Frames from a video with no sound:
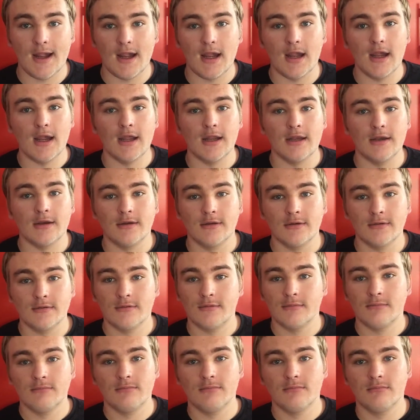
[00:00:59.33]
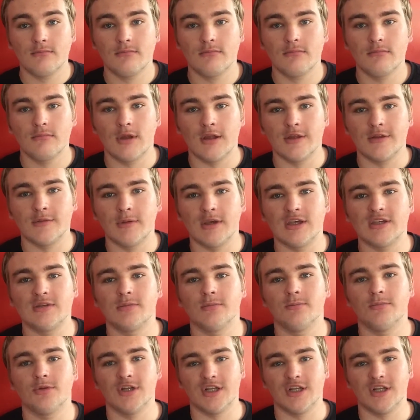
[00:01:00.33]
and let's make some